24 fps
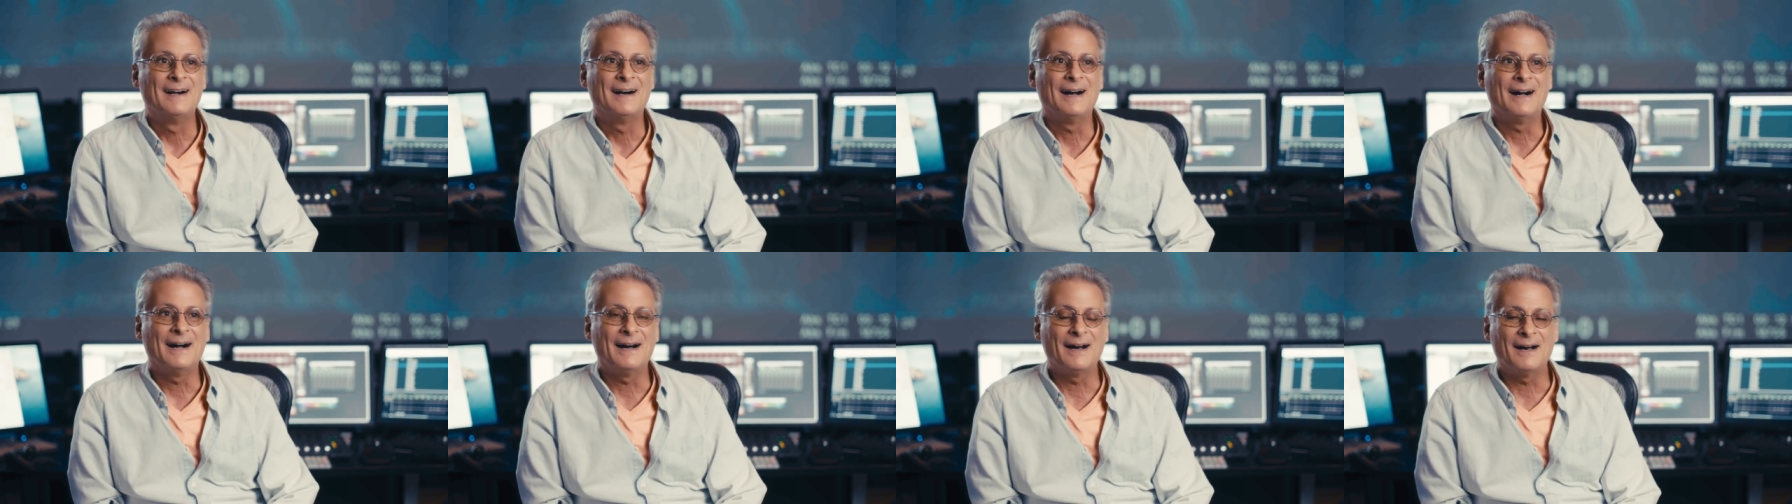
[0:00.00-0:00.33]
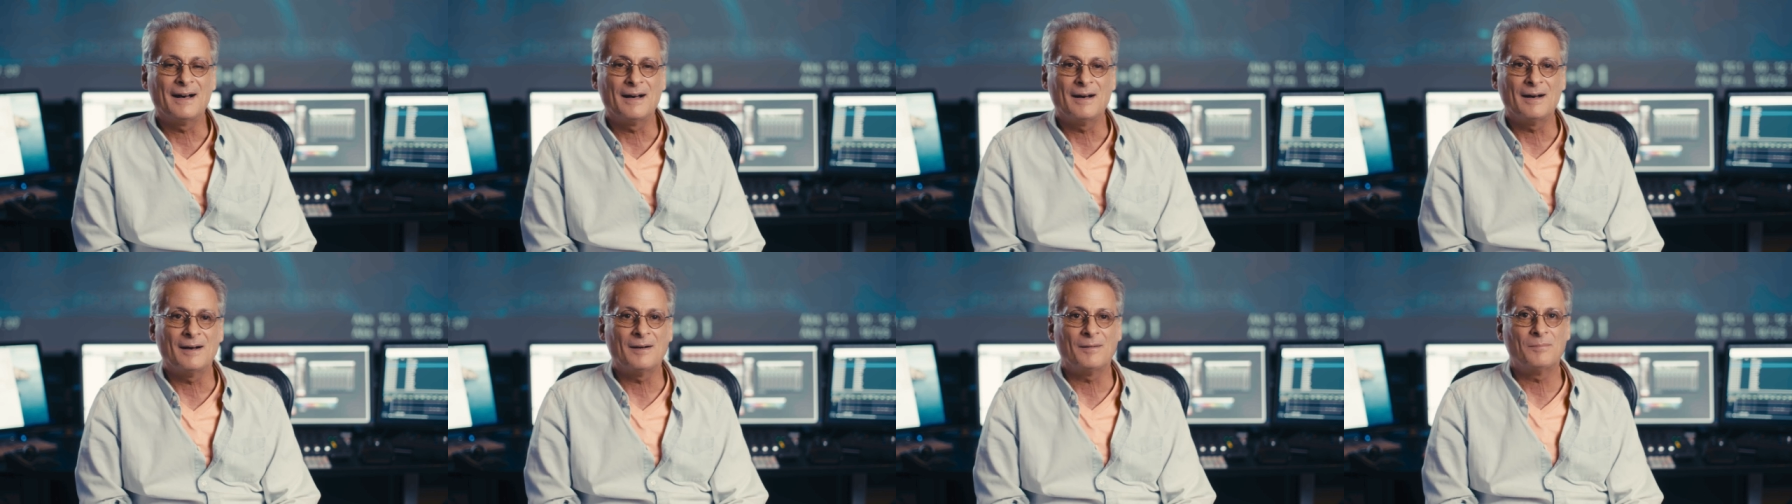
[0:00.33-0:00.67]

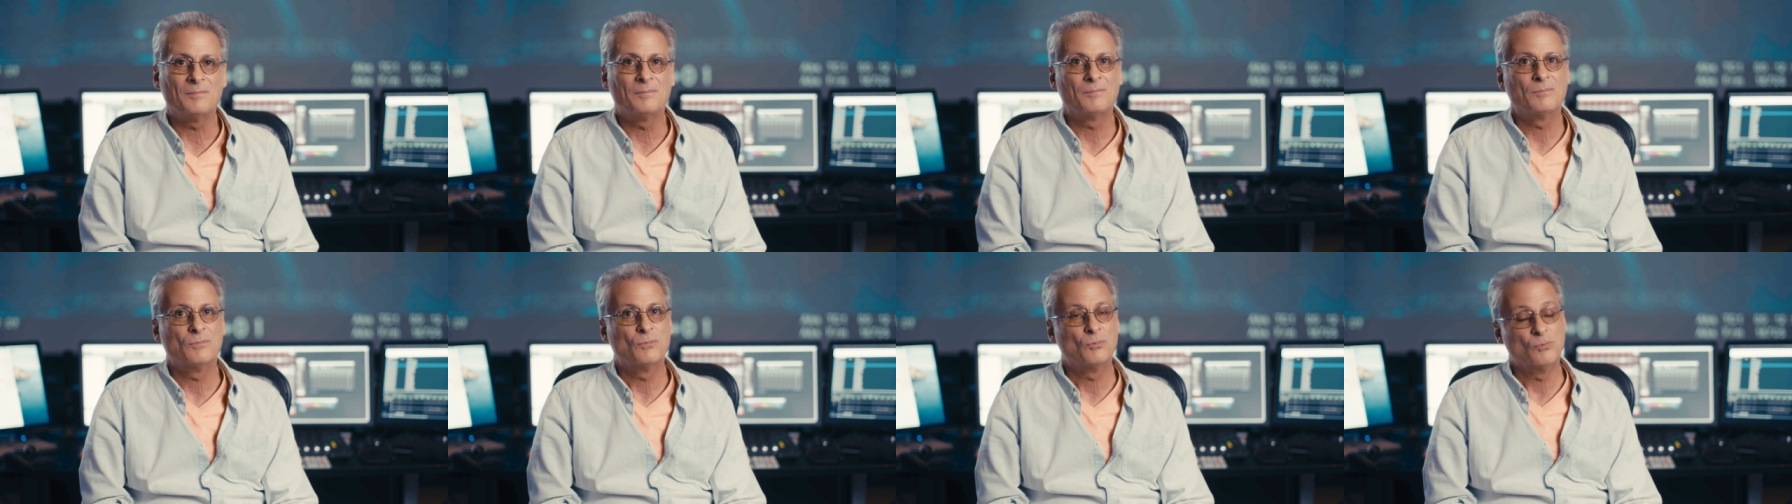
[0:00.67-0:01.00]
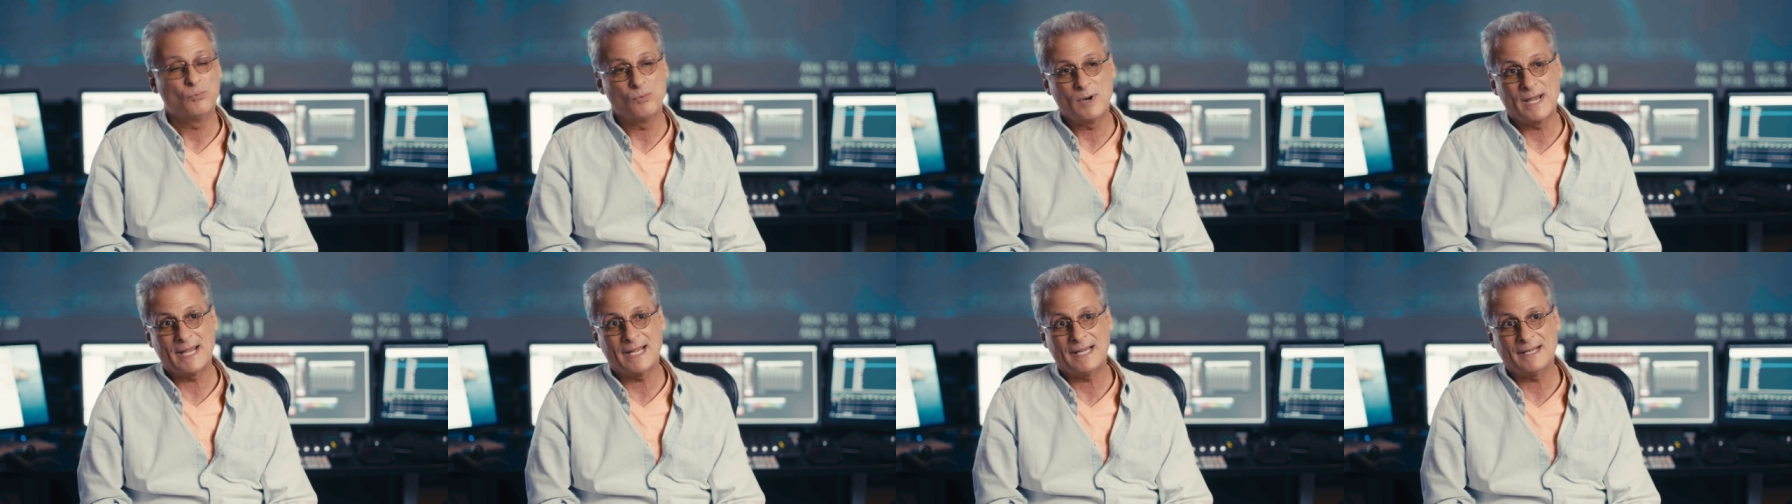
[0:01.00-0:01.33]
uh,
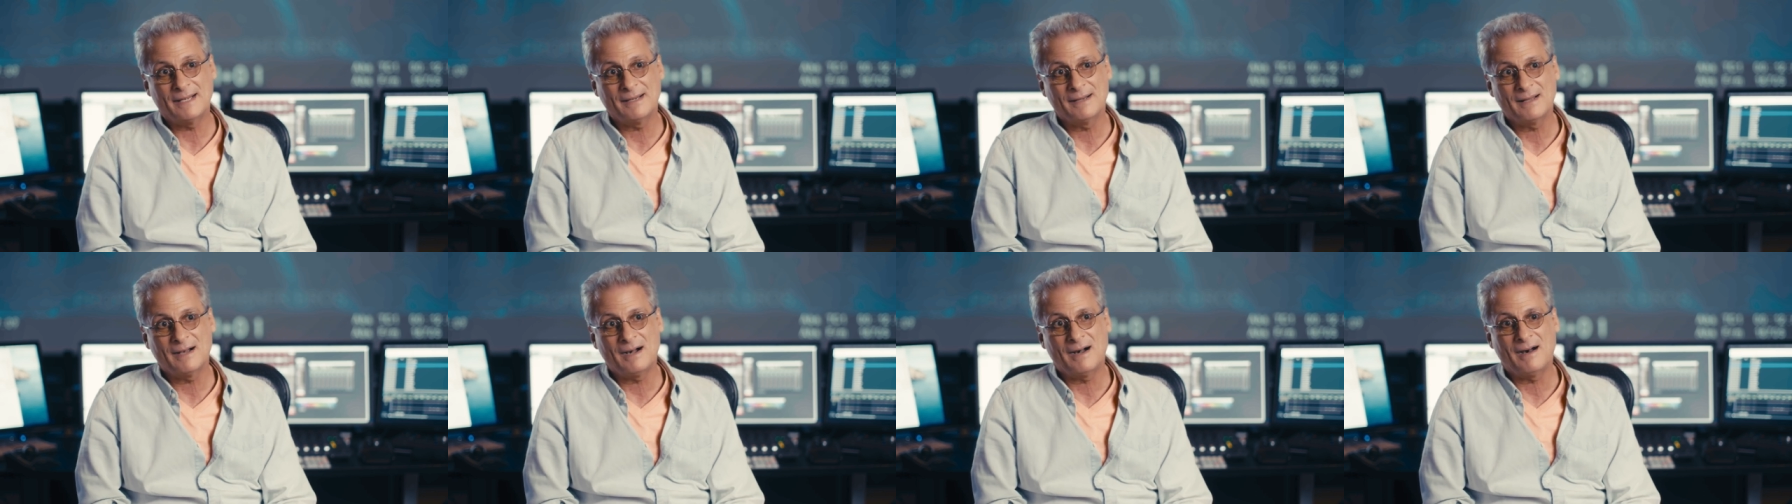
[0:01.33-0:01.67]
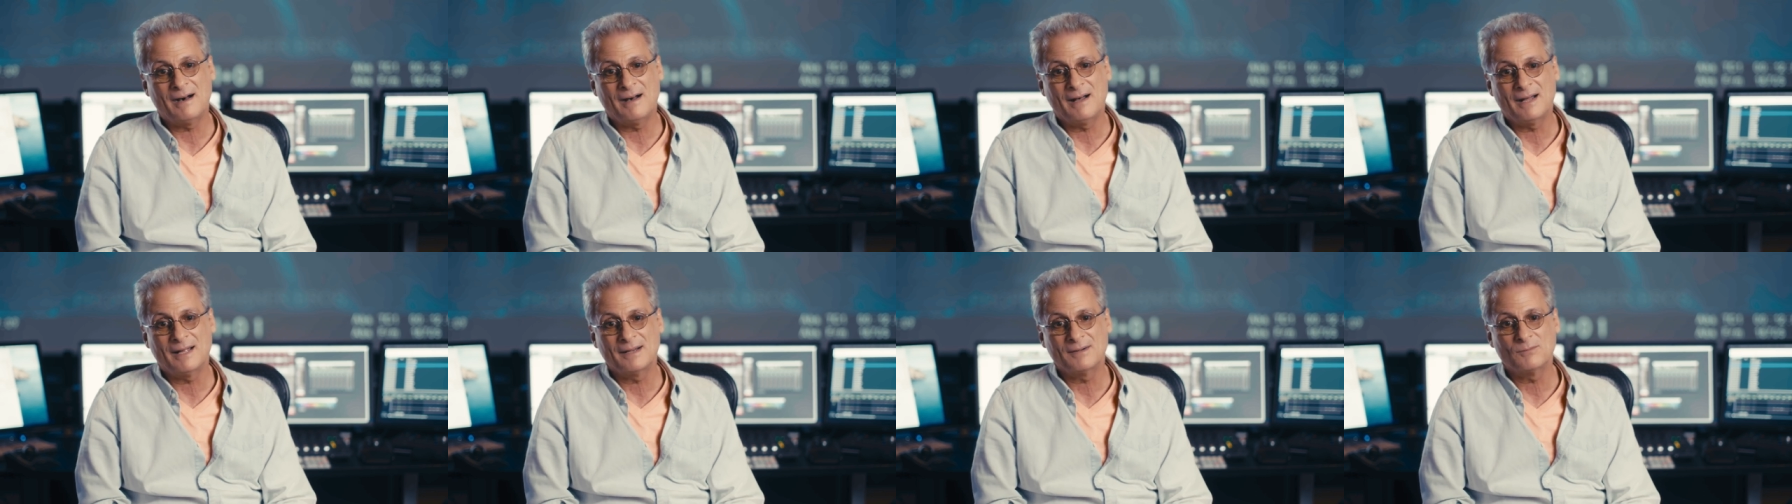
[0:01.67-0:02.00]
rain
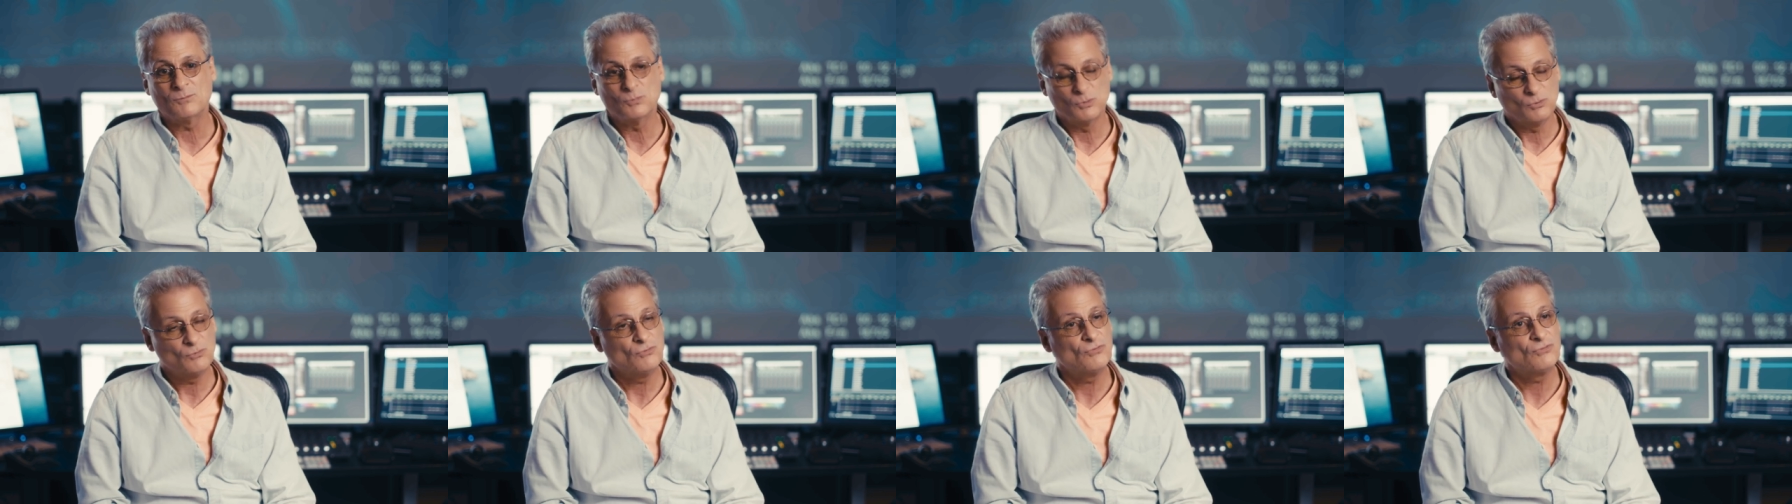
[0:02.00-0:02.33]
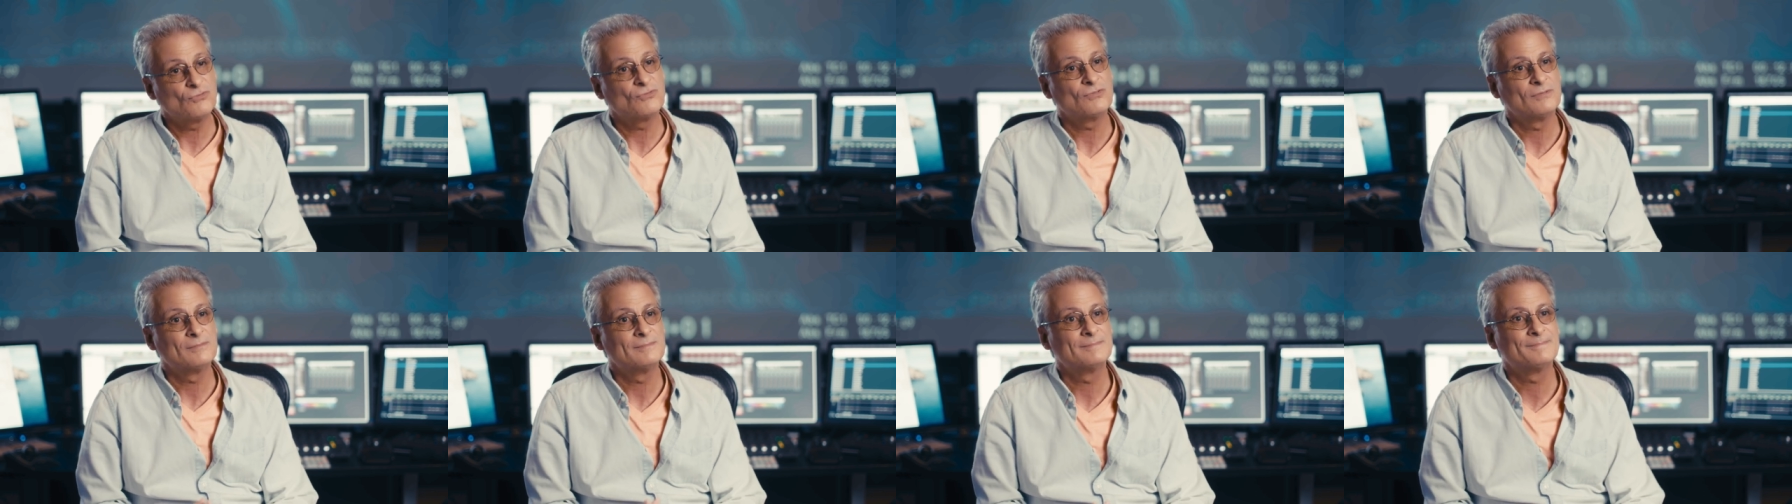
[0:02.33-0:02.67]
on
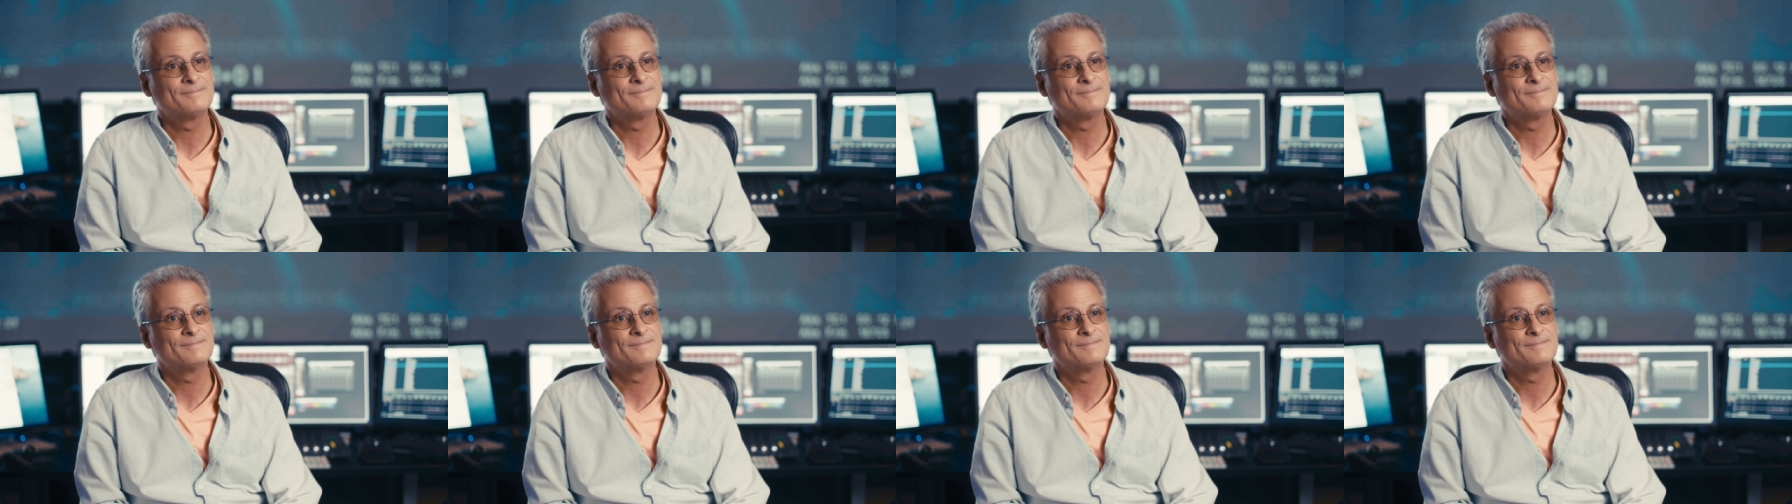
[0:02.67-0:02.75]
roof.